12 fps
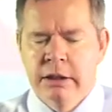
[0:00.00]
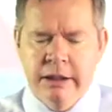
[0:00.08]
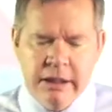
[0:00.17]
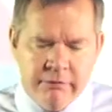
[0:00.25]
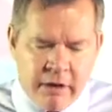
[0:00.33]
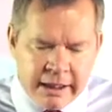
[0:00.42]

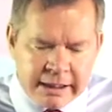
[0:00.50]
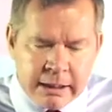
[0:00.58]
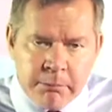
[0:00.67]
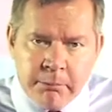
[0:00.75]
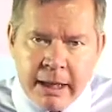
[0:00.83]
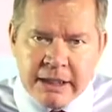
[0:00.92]
if I
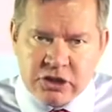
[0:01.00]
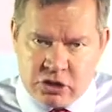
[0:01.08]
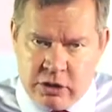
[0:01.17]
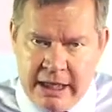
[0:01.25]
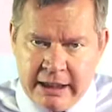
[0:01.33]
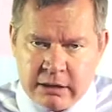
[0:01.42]
can match
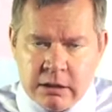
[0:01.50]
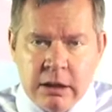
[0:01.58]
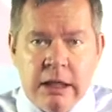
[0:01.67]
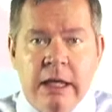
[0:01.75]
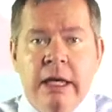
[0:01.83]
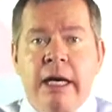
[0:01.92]
that
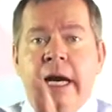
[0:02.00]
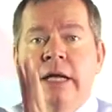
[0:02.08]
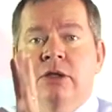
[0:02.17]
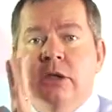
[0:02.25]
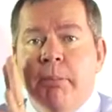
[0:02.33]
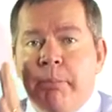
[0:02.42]

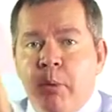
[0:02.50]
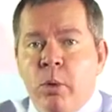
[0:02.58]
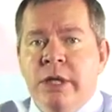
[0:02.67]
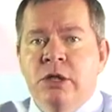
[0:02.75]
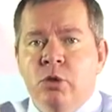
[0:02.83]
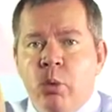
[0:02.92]
at the
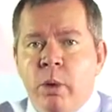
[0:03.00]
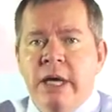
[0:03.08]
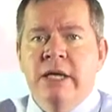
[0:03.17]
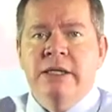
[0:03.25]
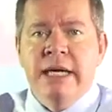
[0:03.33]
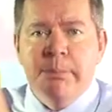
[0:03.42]
point
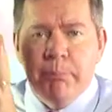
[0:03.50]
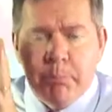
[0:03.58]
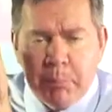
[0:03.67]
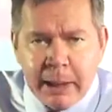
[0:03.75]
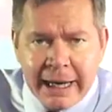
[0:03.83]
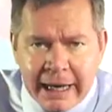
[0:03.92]
where they
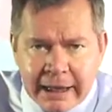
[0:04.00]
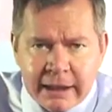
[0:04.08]
pack